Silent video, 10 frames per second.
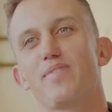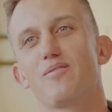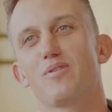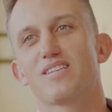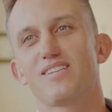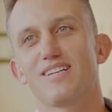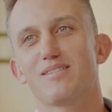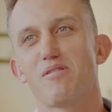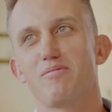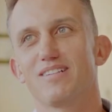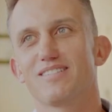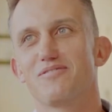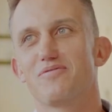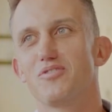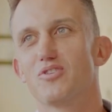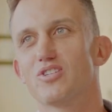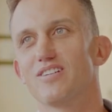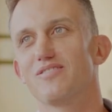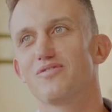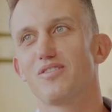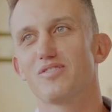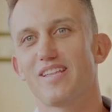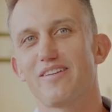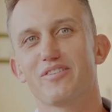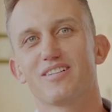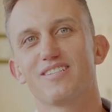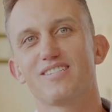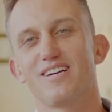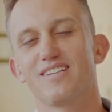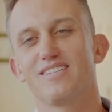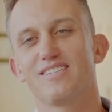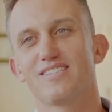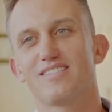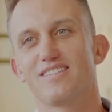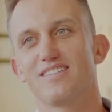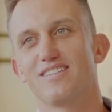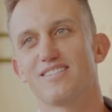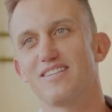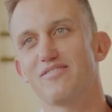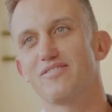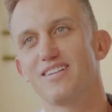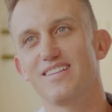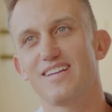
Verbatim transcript: What excites me about the future of, of South African design is, is definitely